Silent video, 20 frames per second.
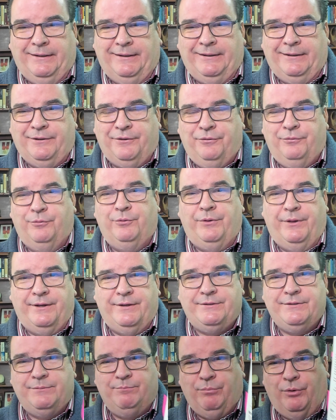through
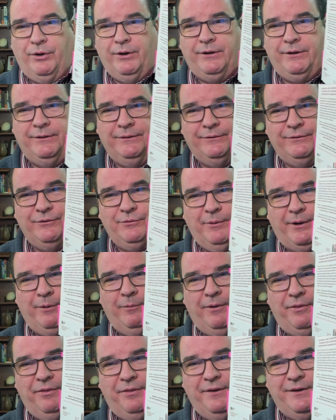this book,
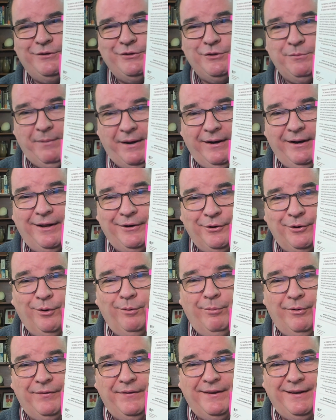21 Things You May Not Know
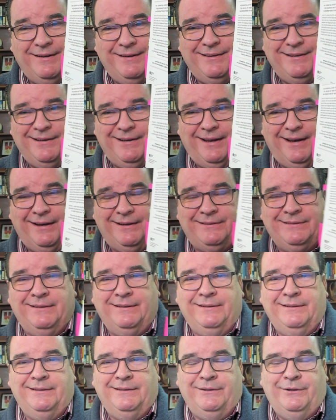About the Indian Act
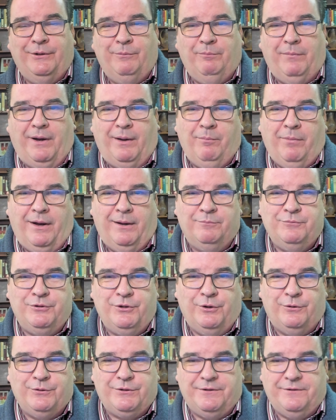by Bob
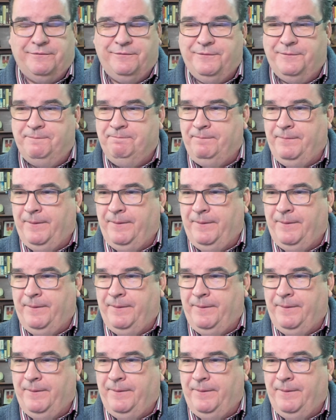Joseph.